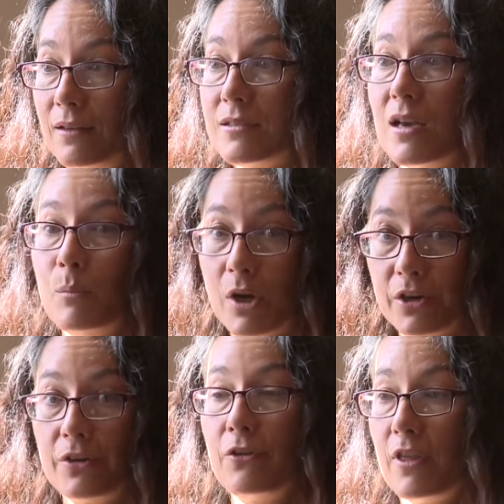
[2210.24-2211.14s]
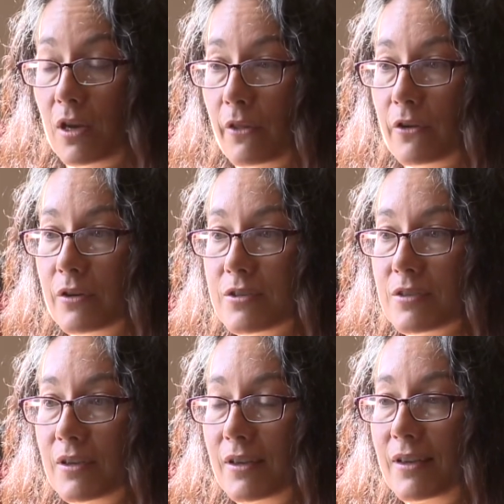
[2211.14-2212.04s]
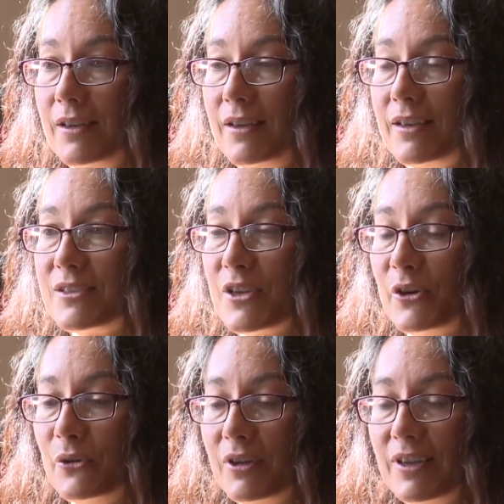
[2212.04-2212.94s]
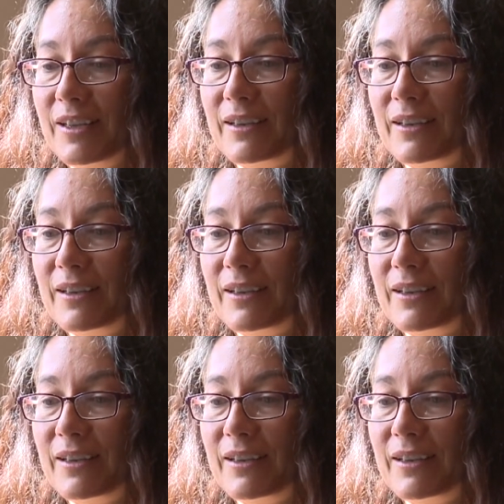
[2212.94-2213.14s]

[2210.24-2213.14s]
some harder than others. So